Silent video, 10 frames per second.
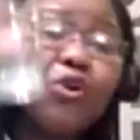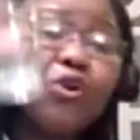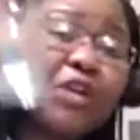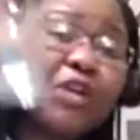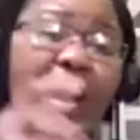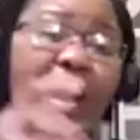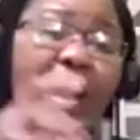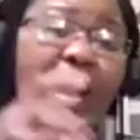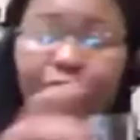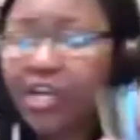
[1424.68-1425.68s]

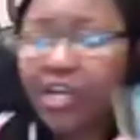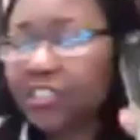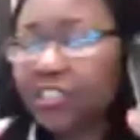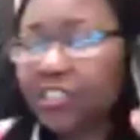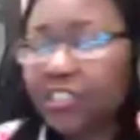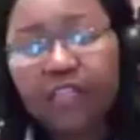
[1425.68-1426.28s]
so you can